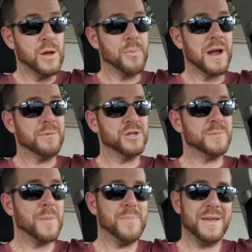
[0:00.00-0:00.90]
no problem
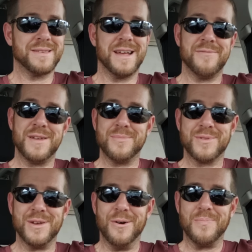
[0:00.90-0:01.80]
she'd be pissed off at him
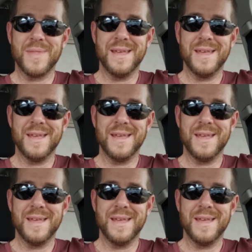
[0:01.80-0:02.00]
too.